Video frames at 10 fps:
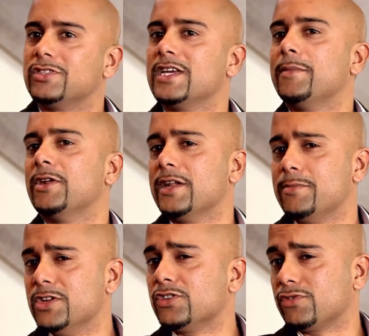team and an
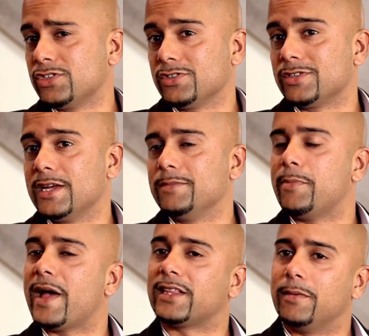administration team to
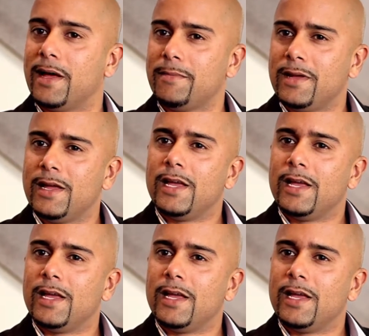back them up.